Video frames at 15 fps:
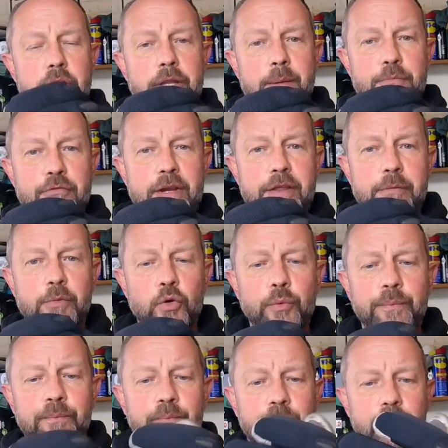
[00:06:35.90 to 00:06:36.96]
they're breathable
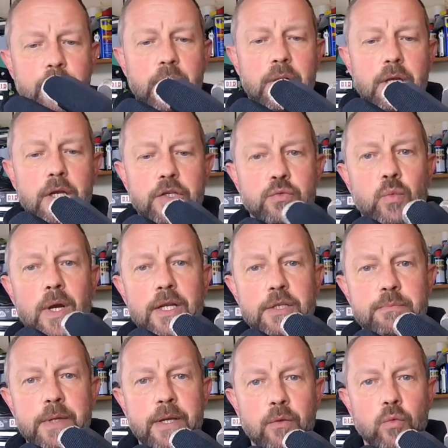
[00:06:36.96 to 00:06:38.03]
as well as
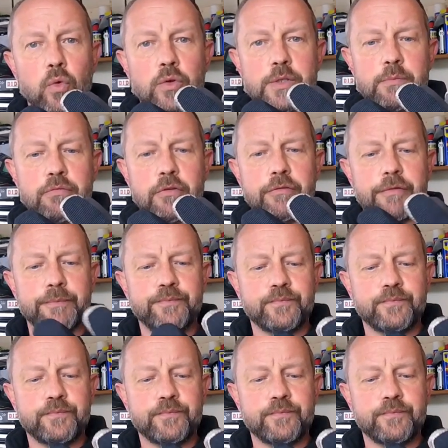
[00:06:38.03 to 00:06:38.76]
being waterproof.